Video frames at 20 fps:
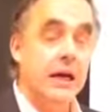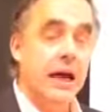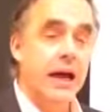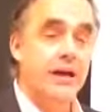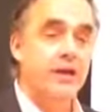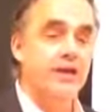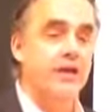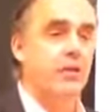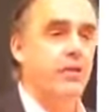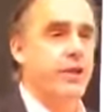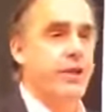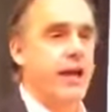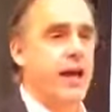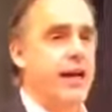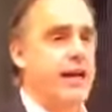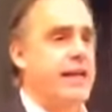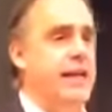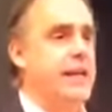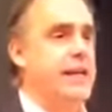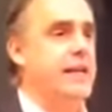And so the
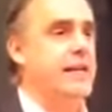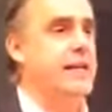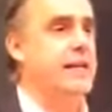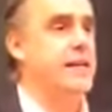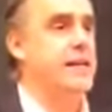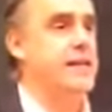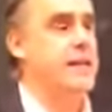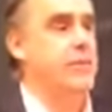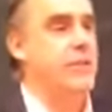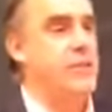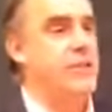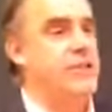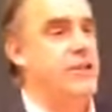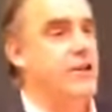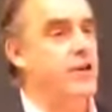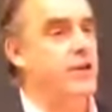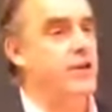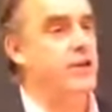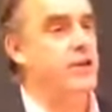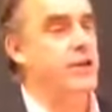idea that the
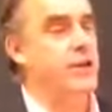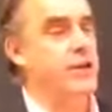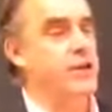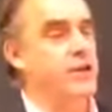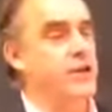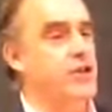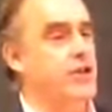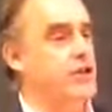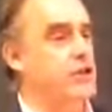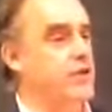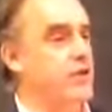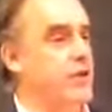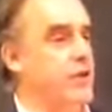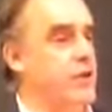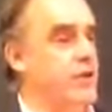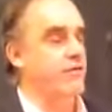material conditions of